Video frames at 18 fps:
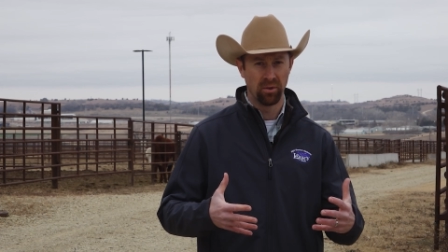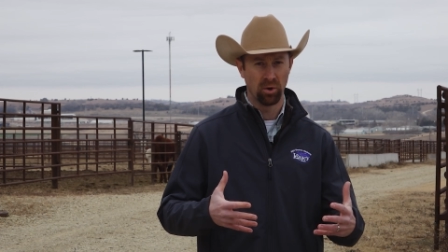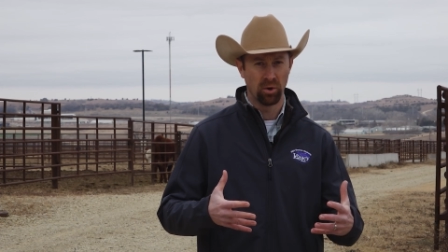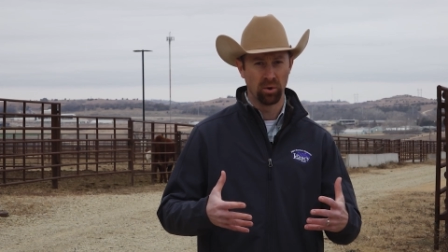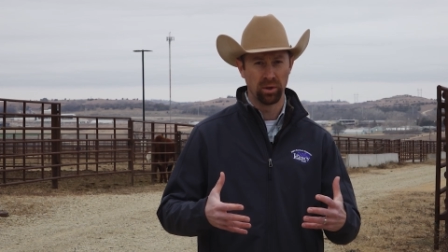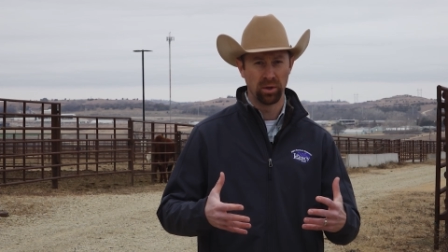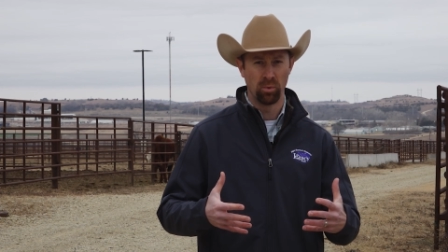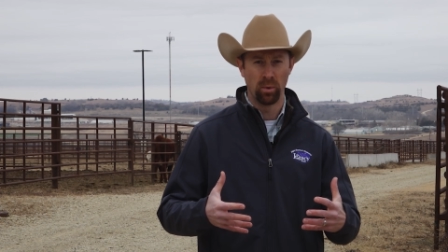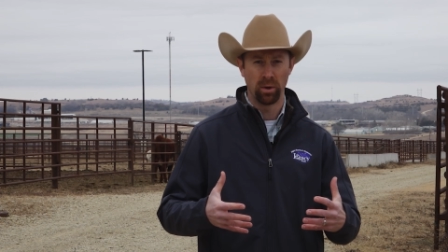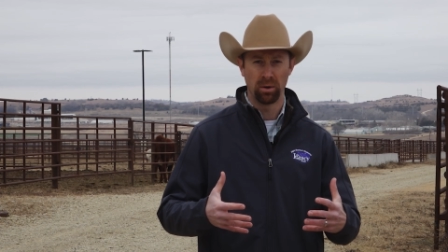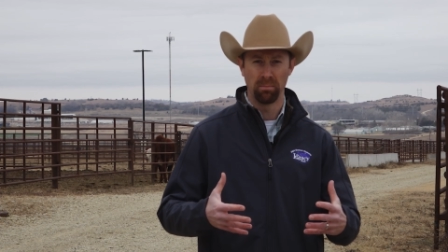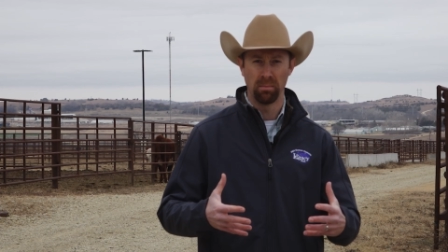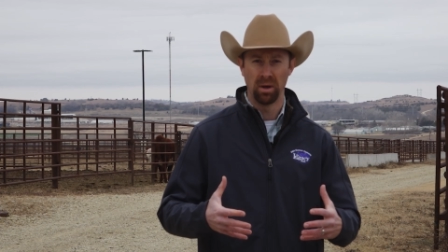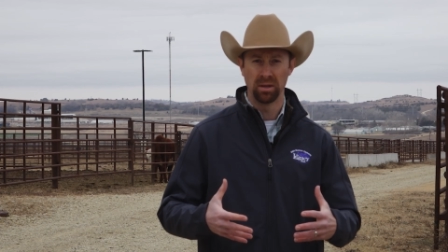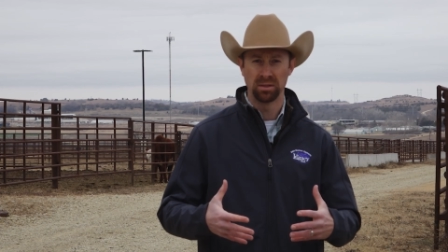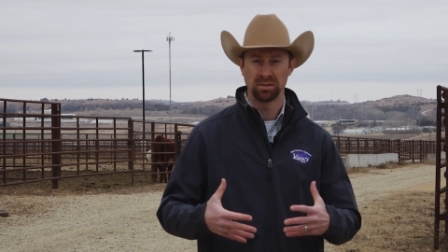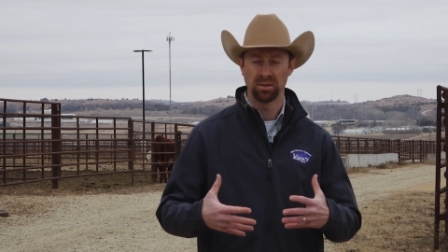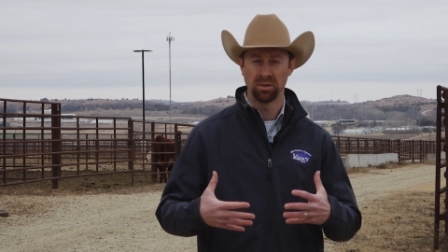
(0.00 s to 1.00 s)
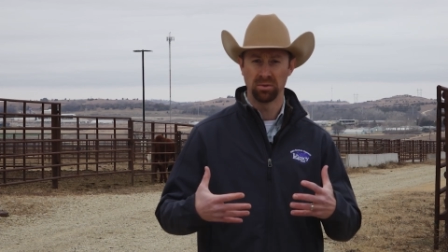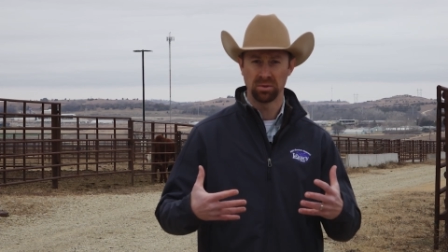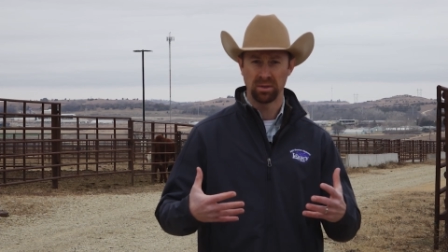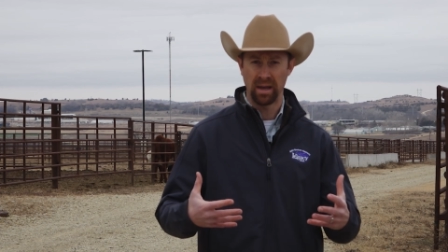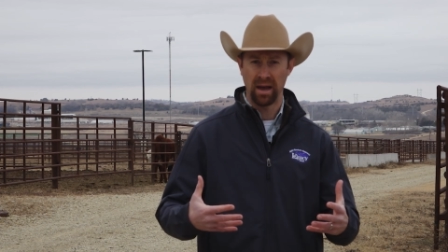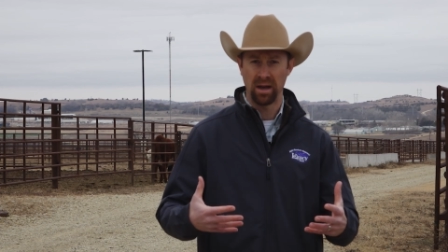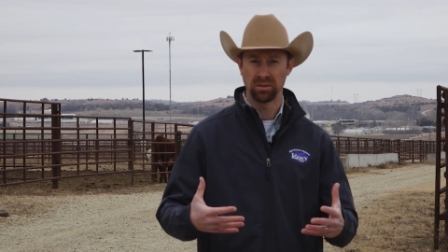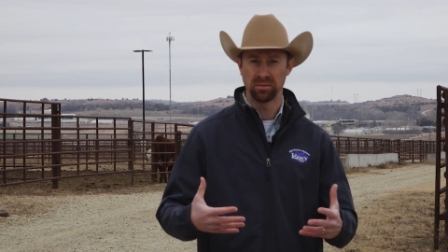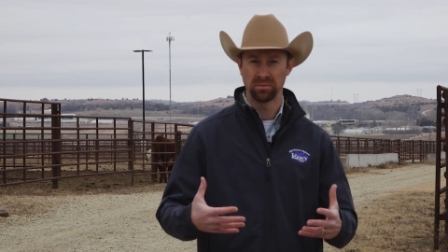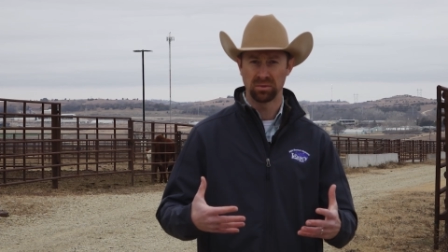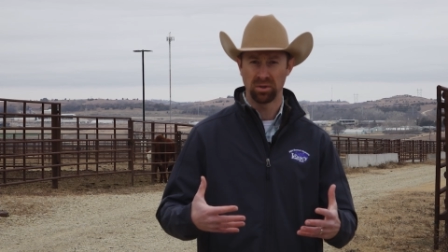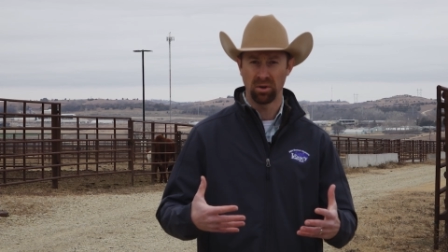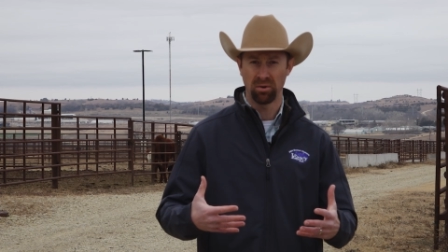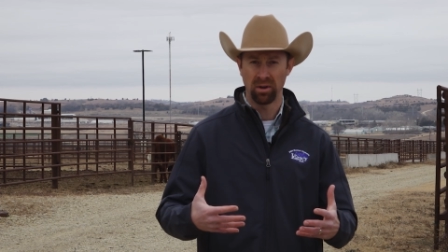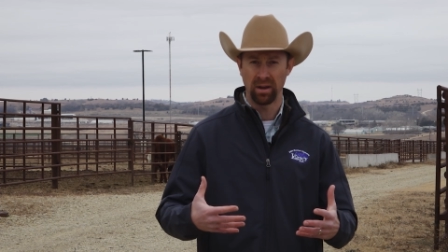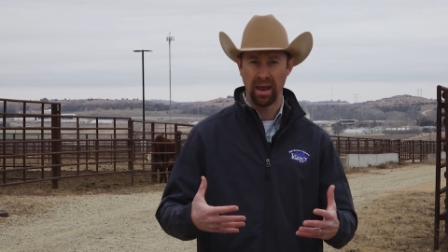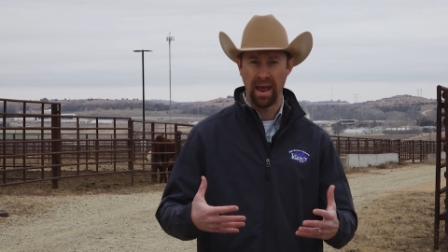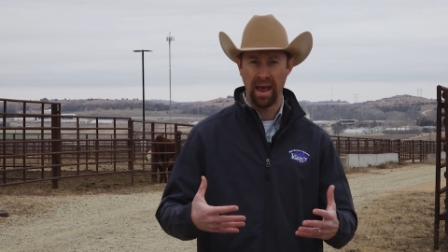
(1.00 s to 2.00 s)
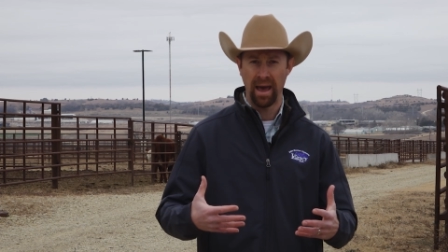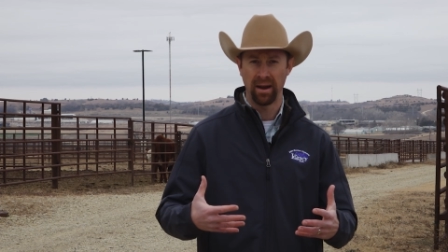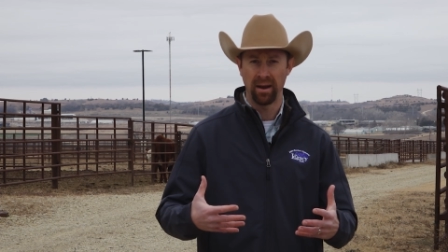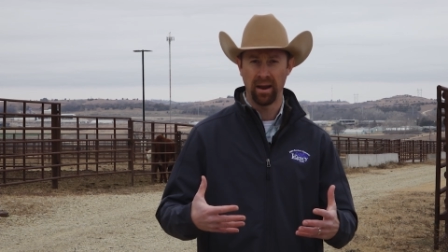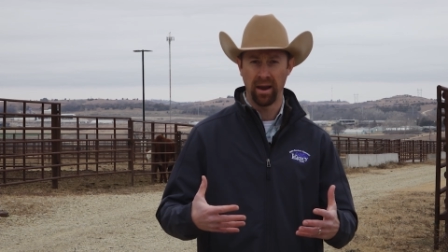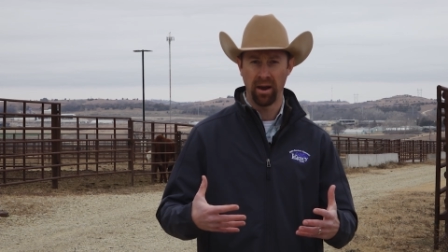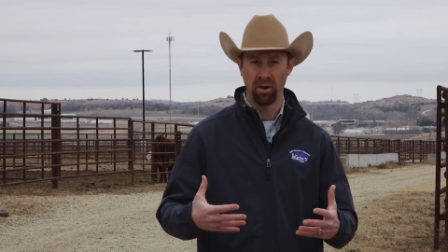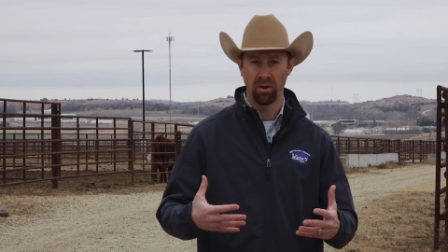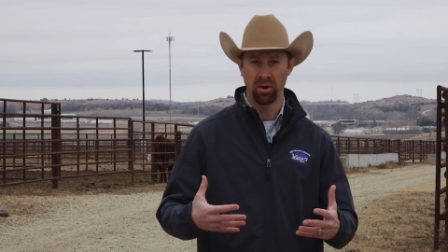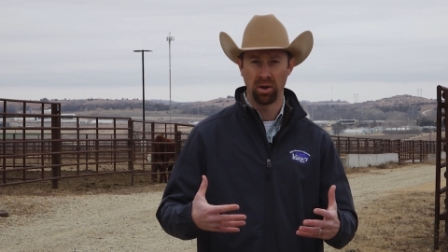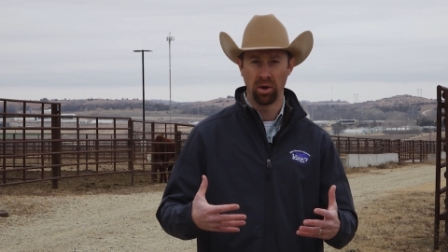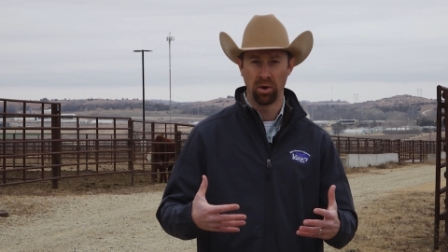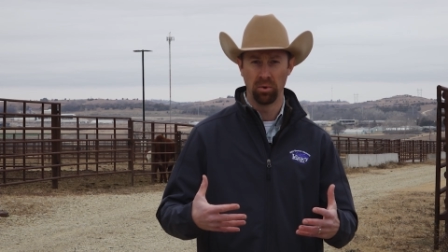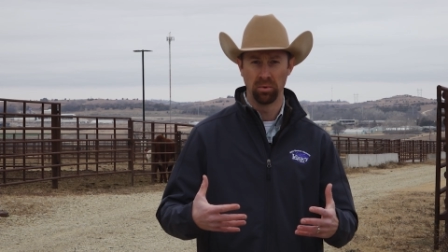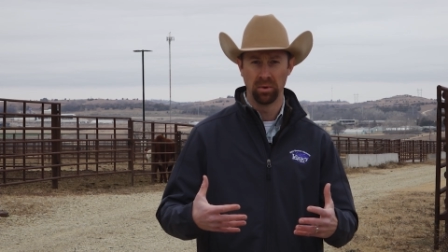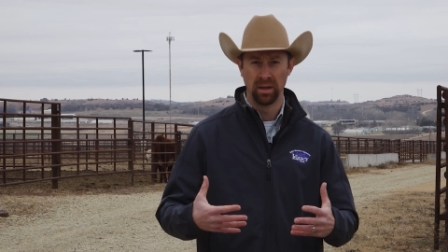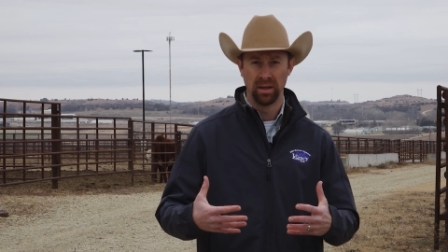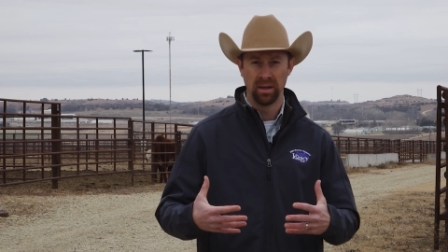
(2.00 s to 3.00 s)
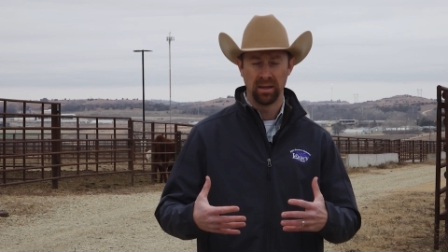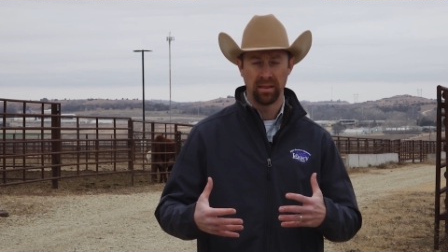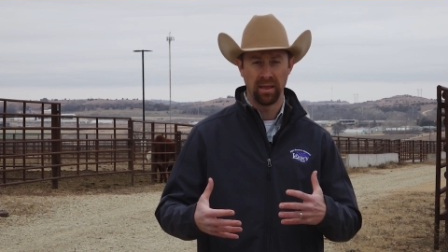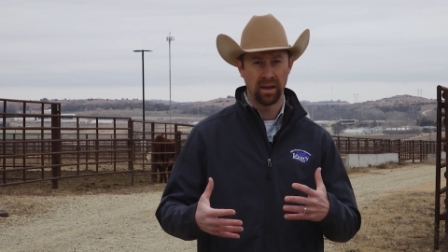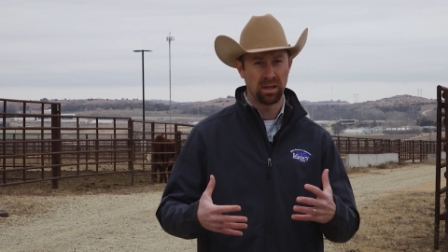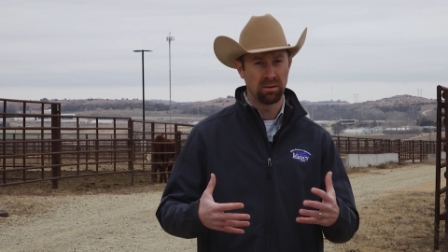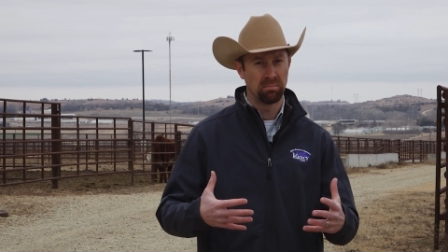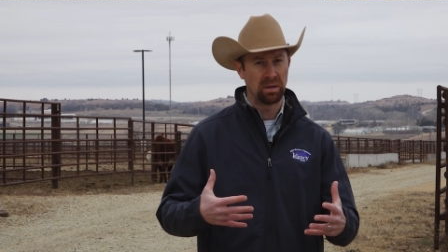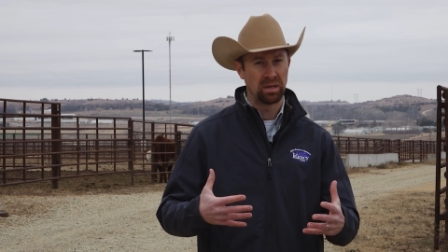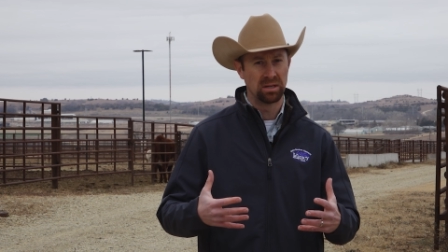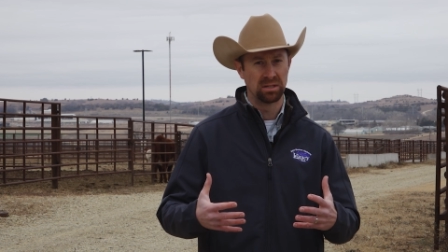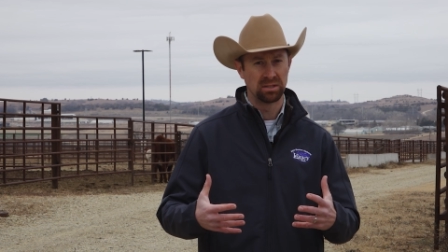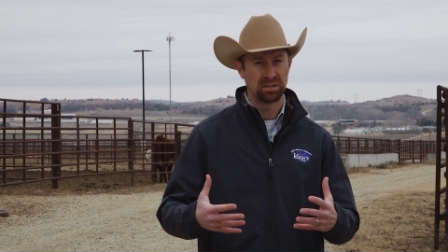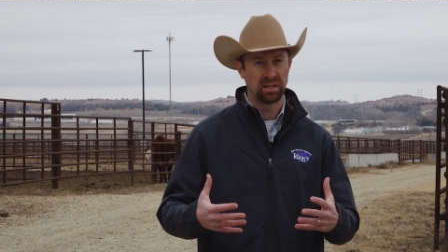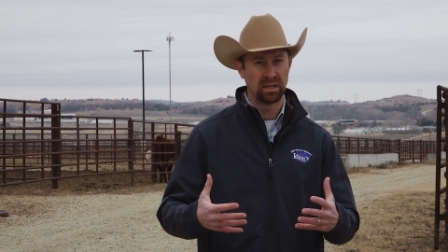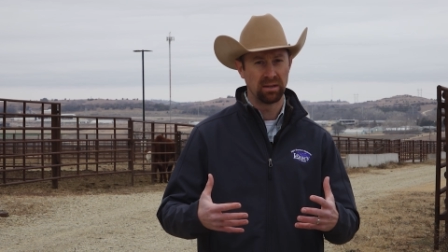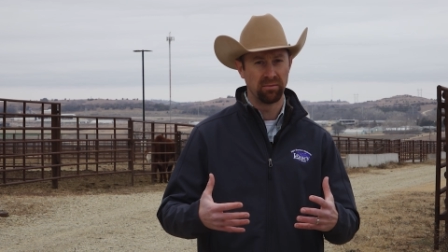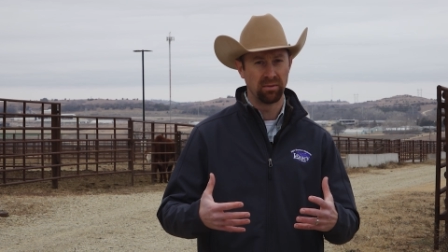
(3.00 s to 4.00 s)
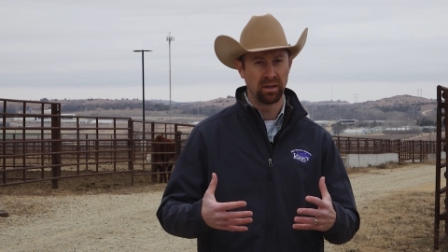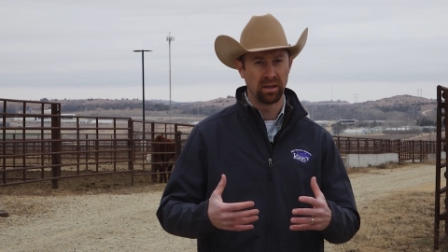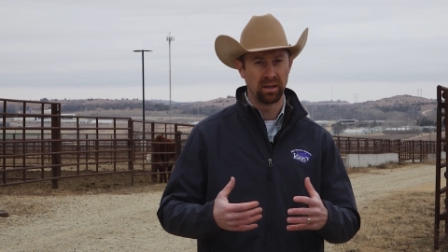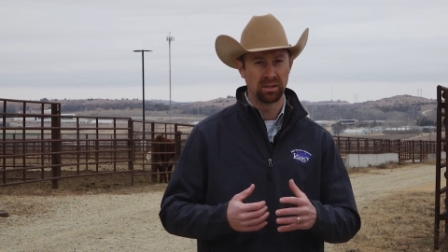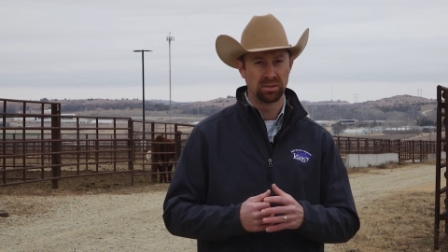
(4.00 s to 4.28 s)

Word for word: the early winter months and those cows have started to add a hair coat, they can be deceiving.